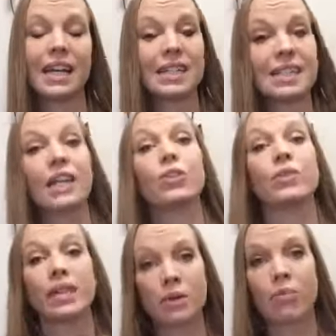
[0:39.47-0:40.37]
is that you
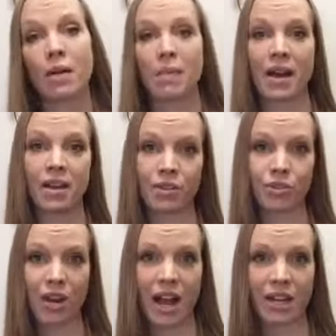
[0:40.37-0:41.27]
get right back on
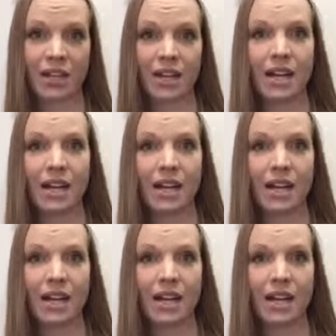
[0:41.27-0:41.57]
track.